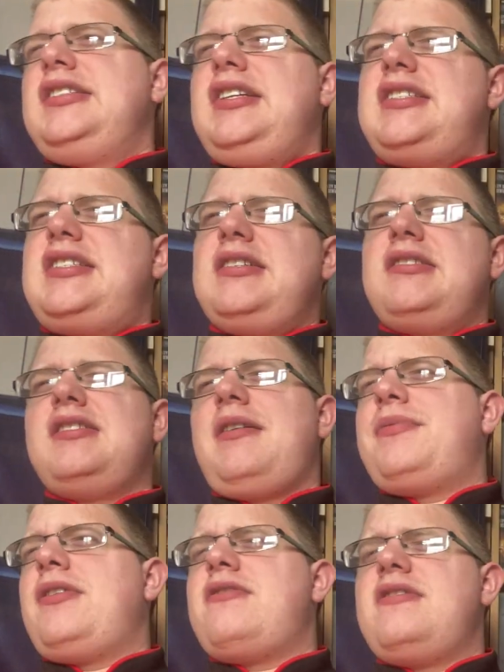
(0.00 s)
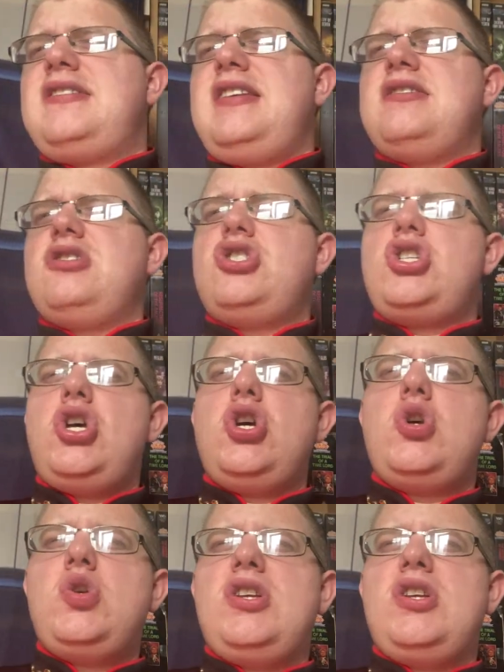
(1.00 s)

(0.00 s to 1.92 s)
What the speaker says: There's some good episodes in season 2.